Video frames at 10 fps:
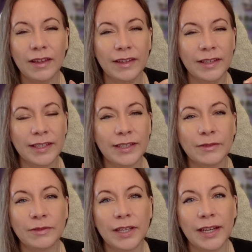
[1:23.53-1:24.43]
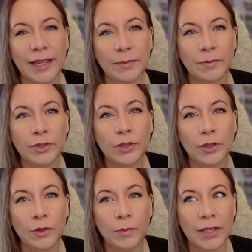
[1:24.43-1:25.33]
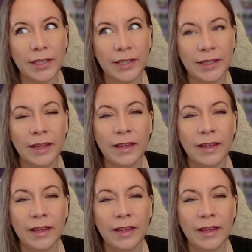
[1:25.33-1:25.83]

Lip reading: I don't claim to be